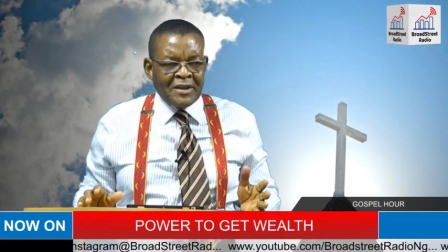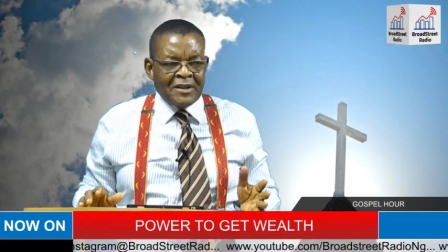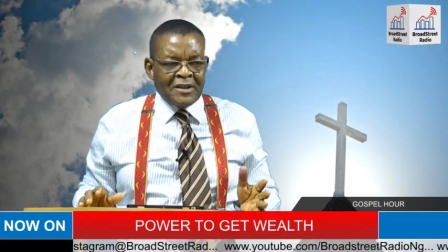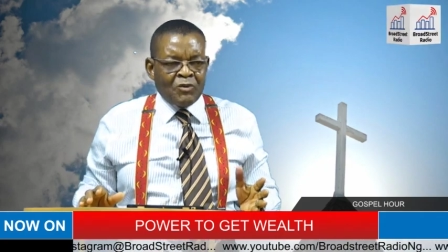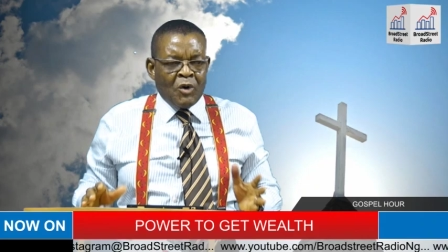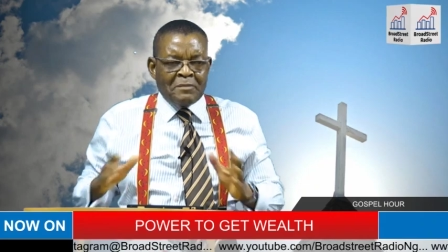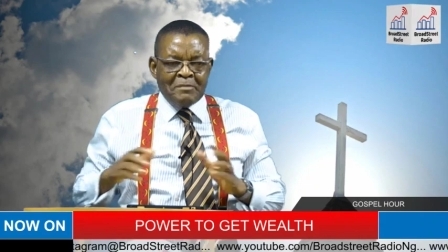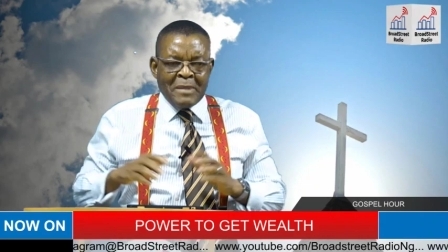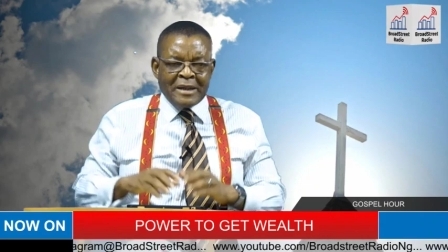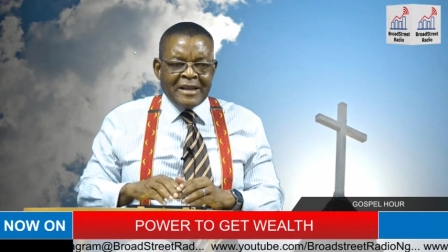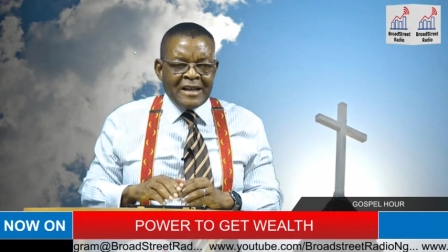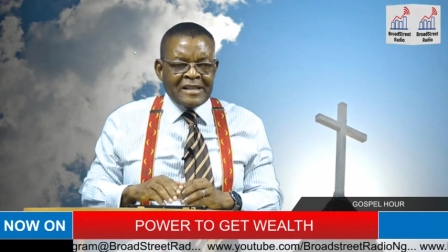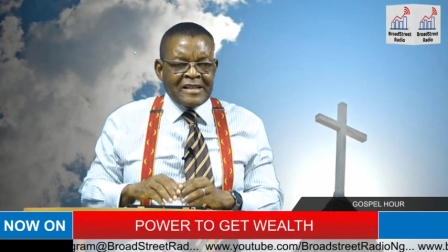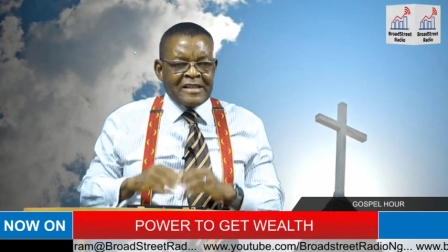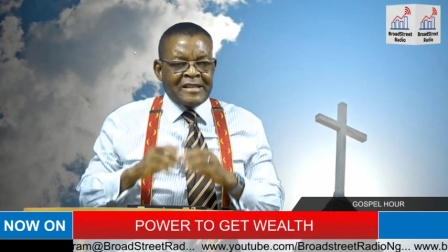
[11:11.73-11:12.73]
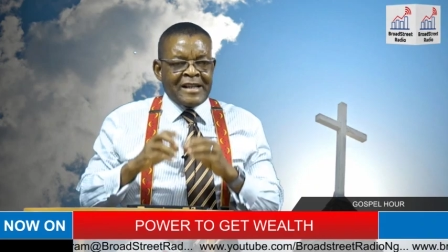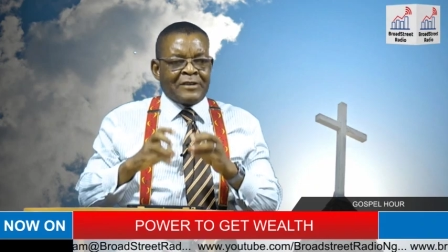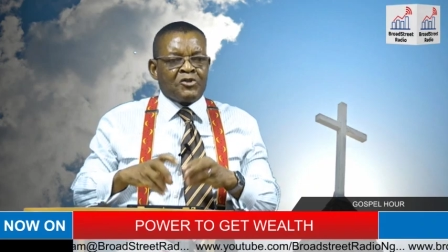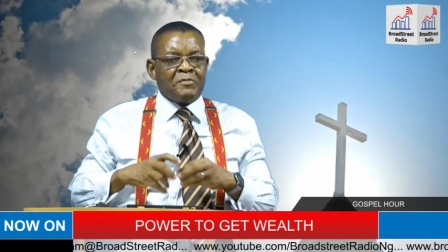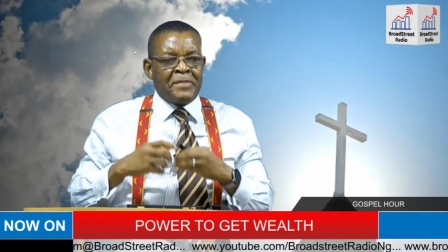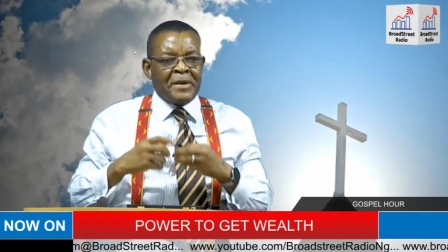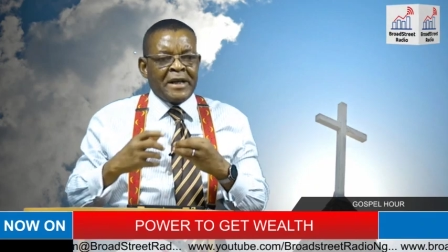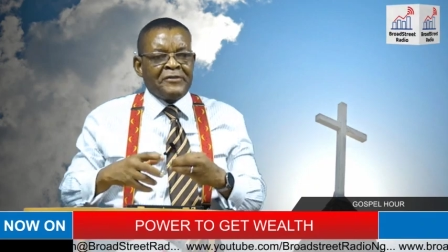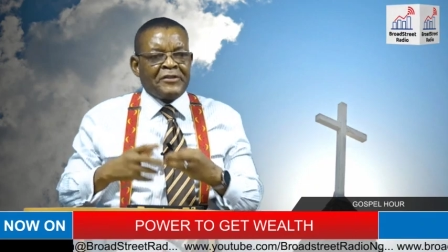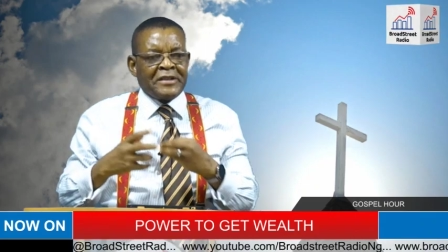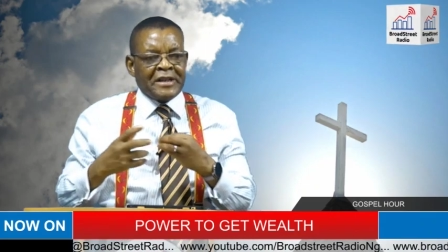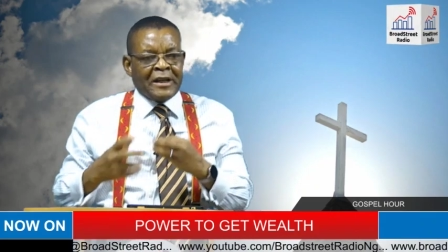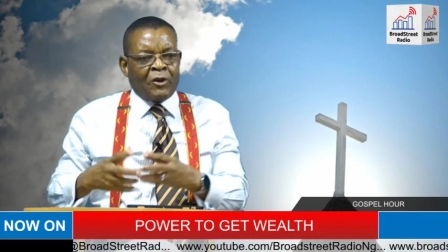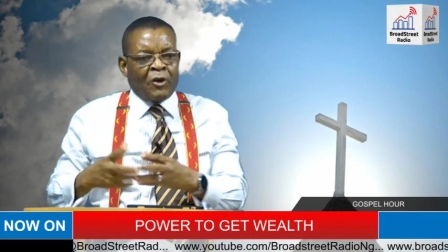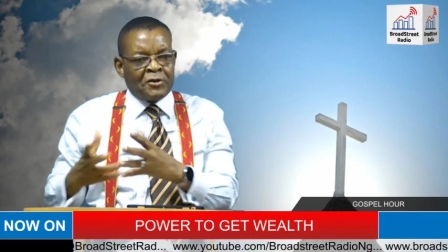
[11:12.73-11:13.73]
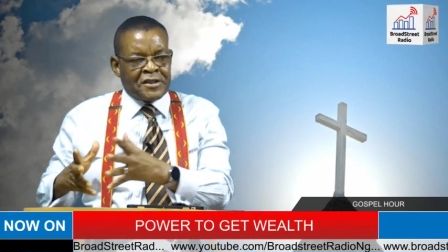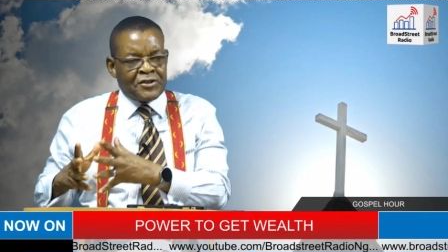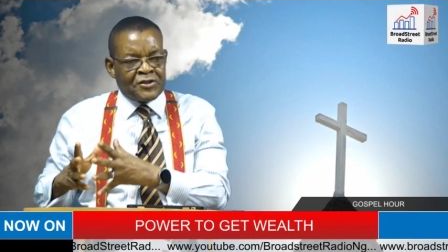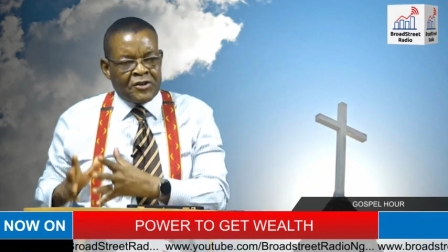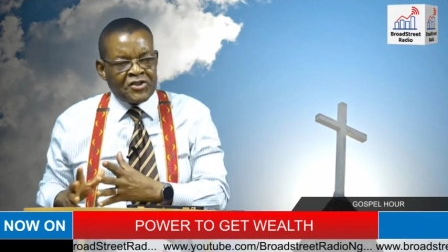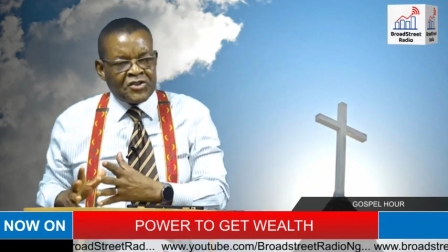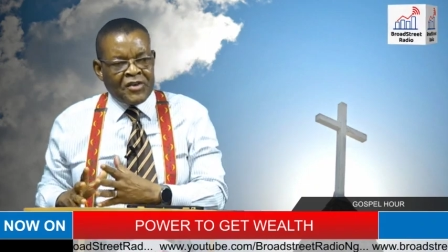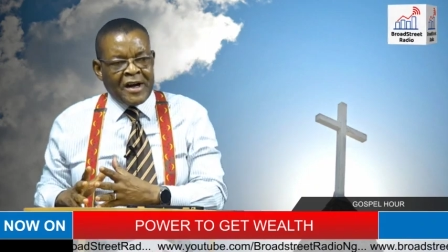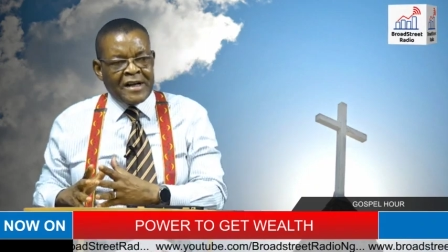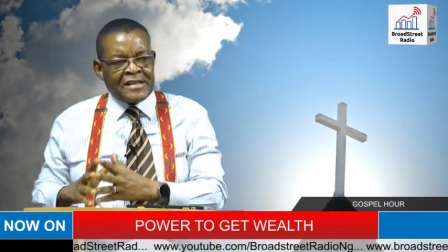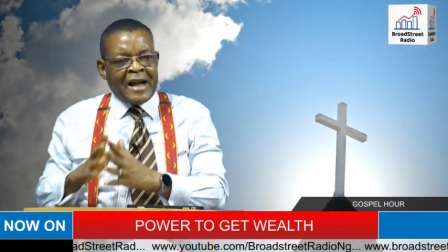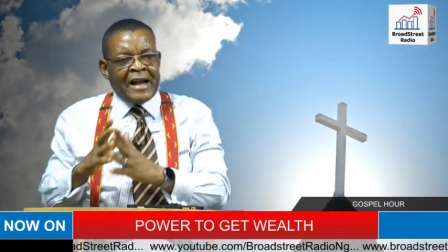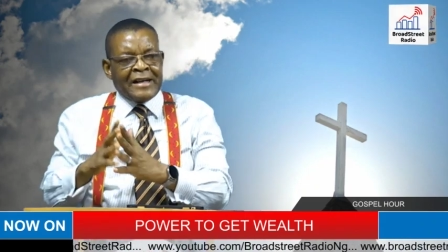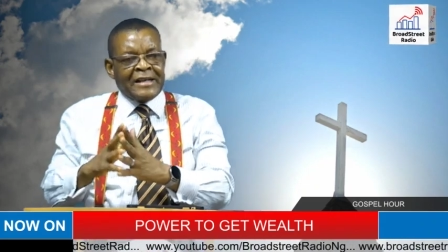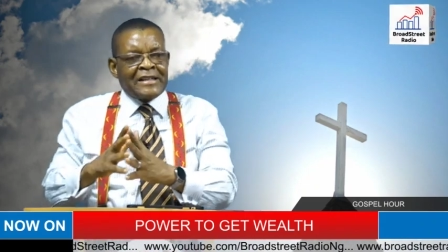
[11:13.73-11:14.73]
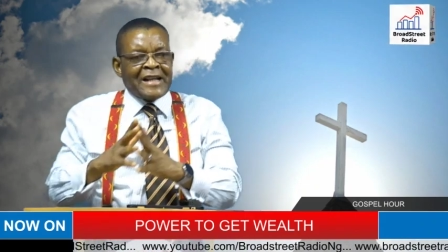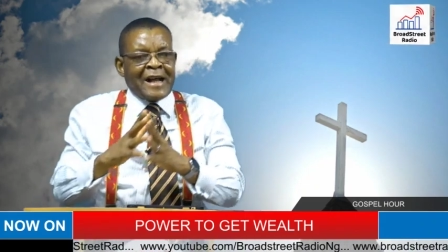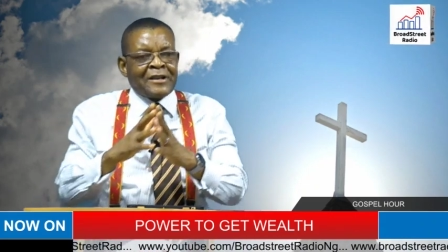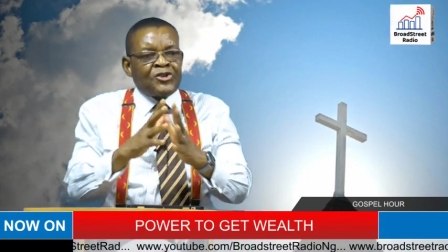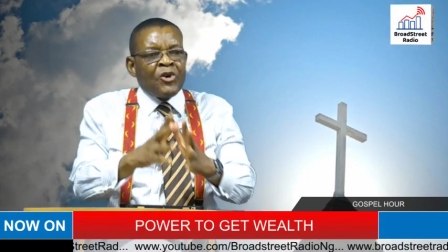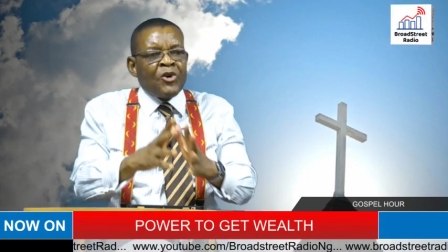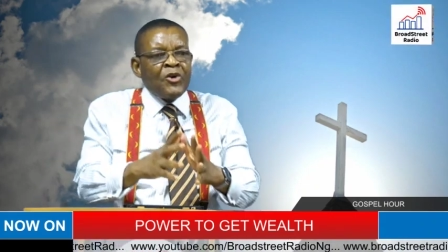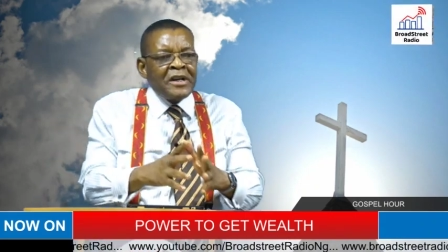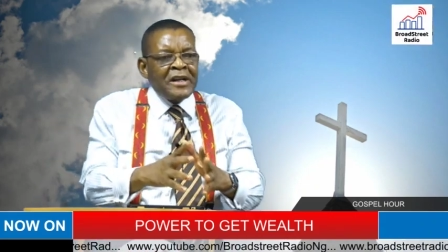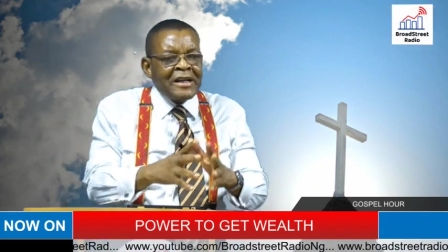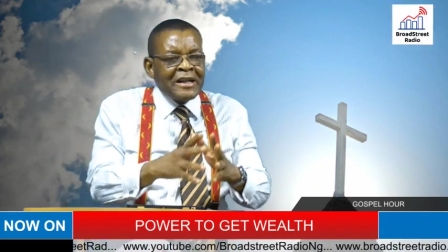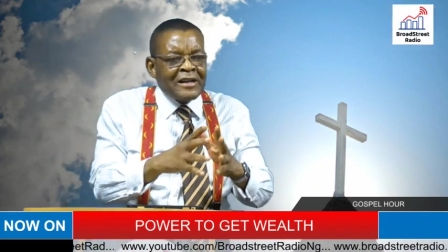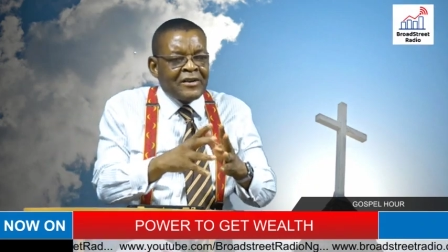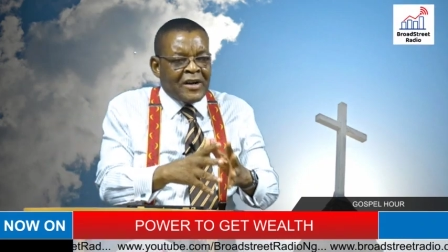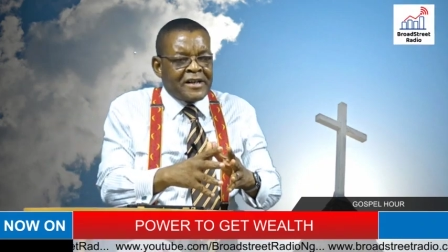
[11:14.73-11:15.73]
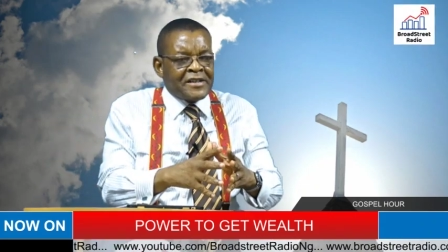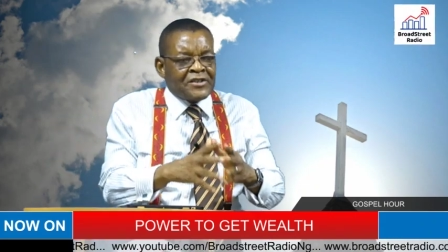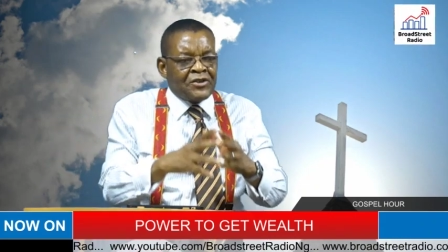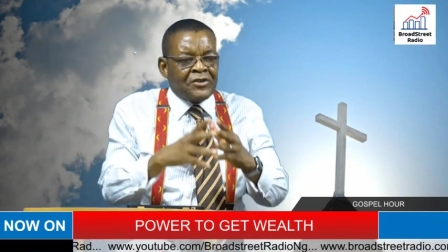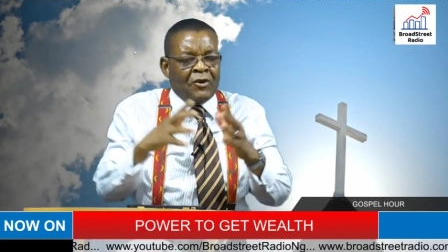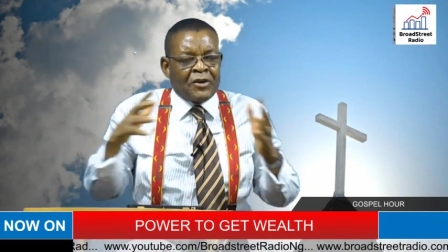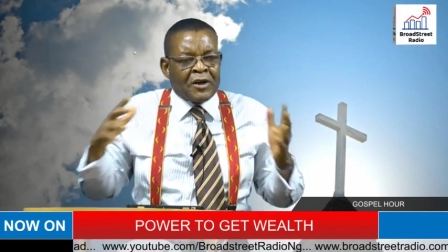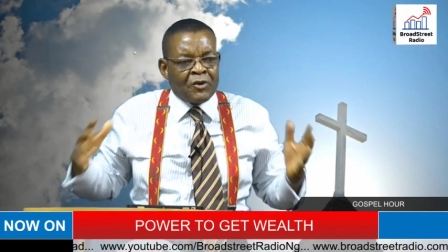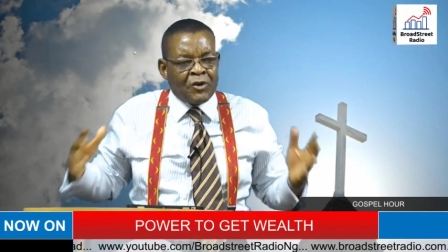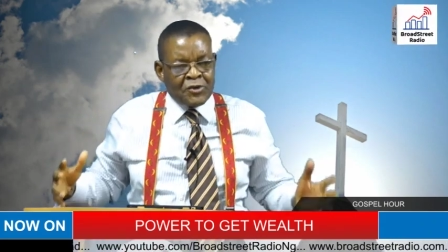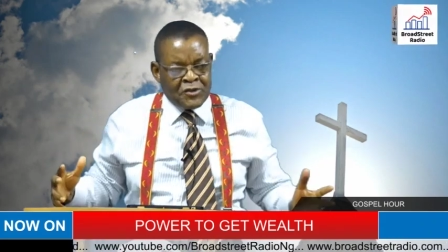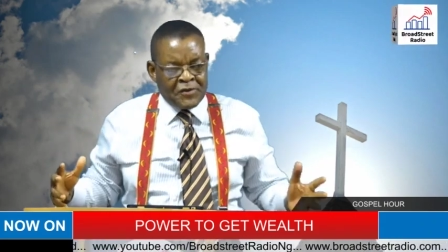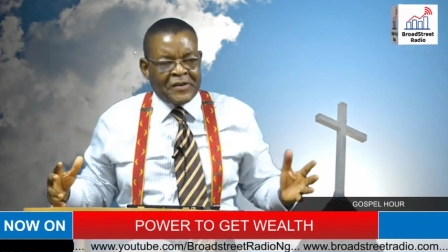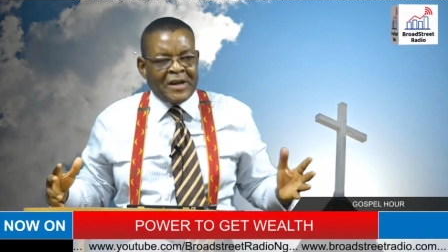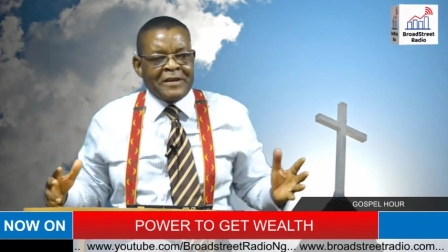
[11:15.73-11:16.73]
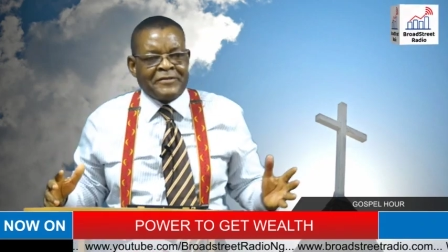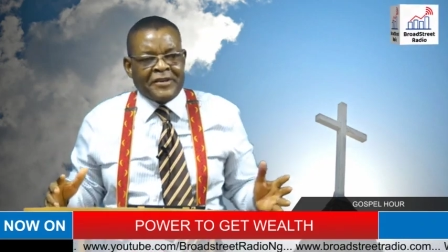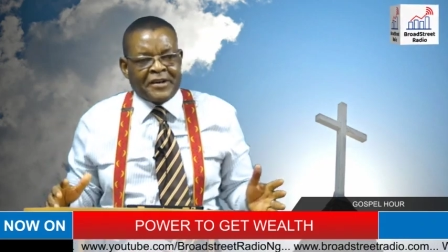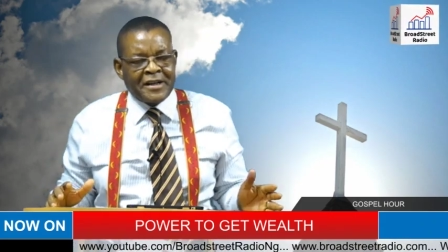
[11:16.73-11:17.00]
what matters is that you believe in the Lord Jesus Christ and his atoning grace on the cross of Calvary.